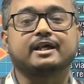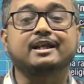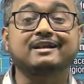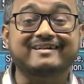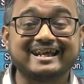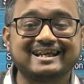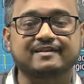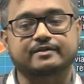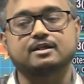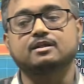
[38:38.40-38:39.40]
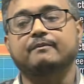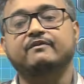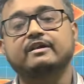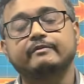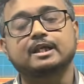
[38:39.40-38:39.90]
increase in the
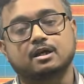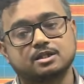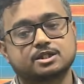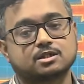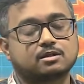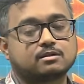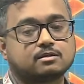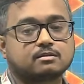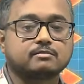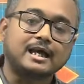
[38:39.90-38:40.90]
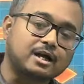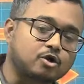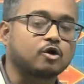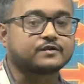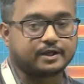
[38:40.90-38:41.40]
freebie culture
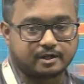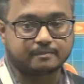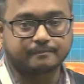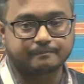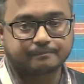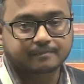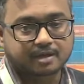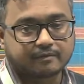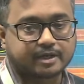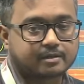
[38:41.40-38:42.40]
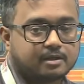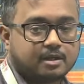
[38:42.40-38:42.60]
across India. Right.